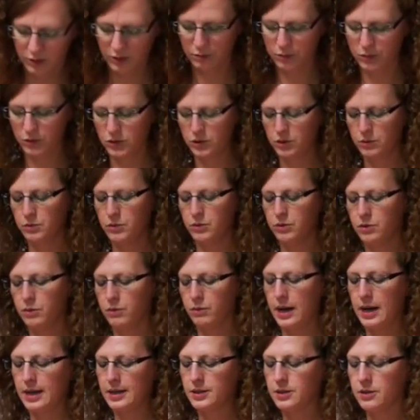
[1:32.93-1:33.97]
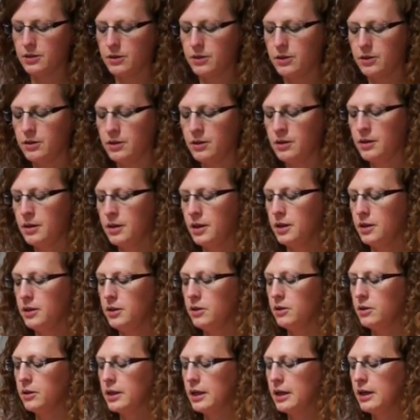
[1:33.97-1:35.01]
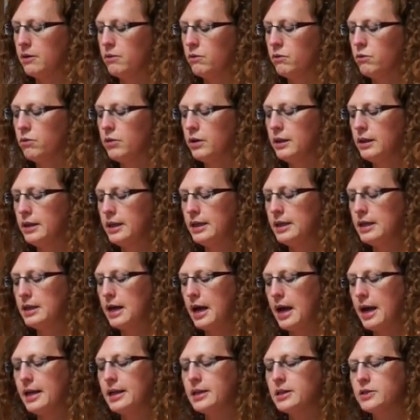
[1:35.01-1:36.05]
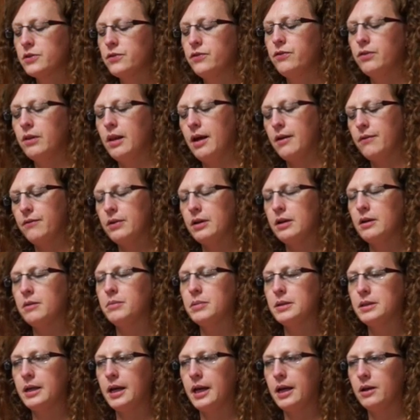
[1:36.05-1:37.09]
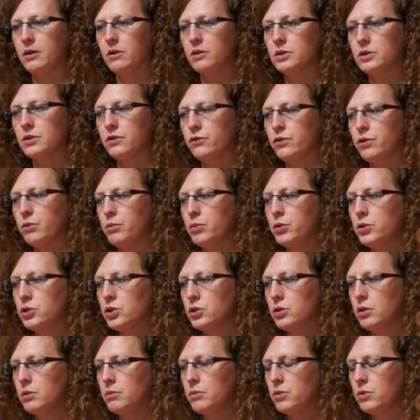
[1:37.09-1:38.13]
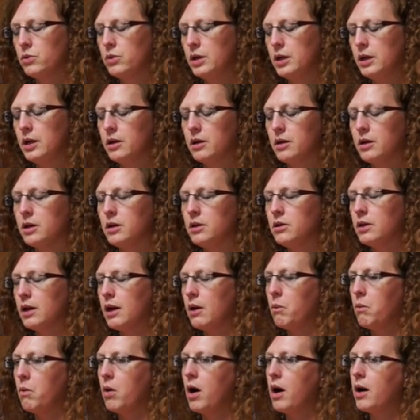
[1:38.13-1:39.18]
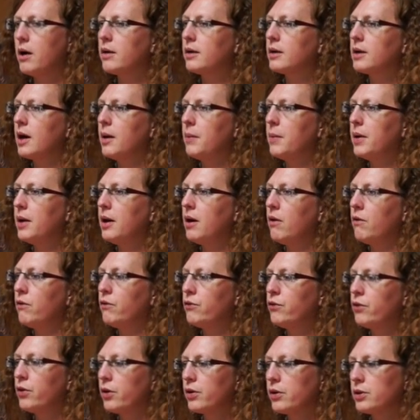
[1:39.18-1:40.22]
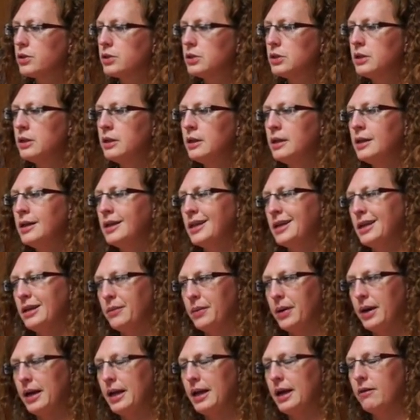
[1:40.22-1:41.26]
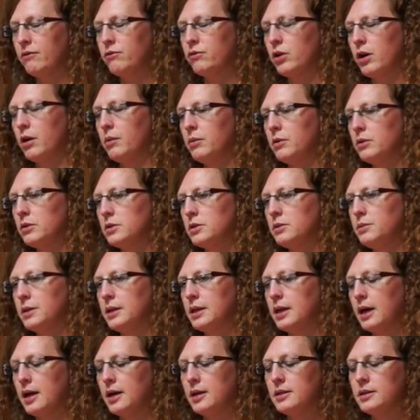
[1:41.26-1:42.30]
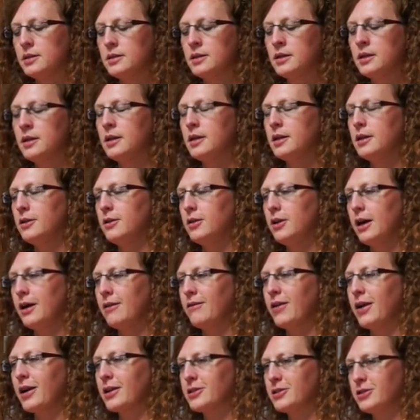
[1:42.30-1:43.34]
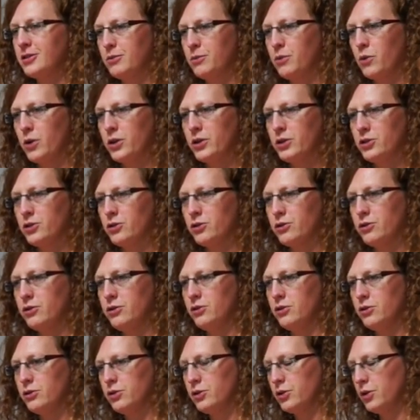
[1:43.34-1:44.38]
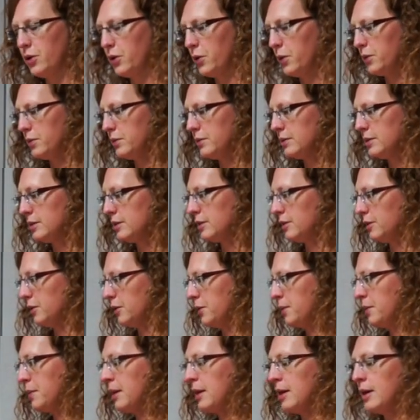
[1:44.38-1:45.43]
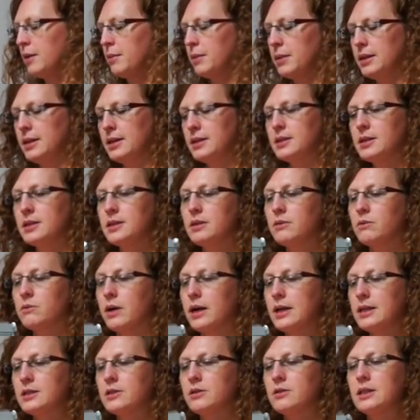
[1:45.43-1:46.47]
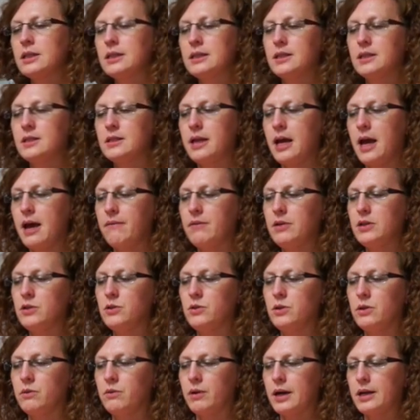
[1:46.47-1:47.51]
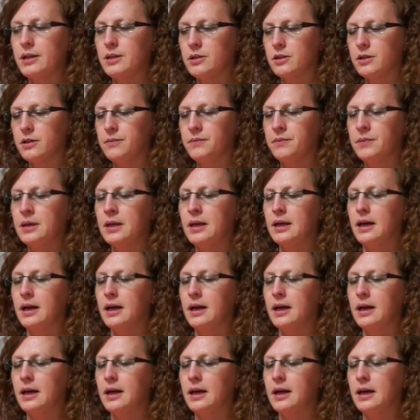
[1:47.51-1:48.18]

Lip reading: you'll get really nice fluffy potatoes. If you're pushing them through here and you got water coming out first, you might have troubles because you have extra moisture in your dough. So, but this is a ricer. This is heavy duty ricer.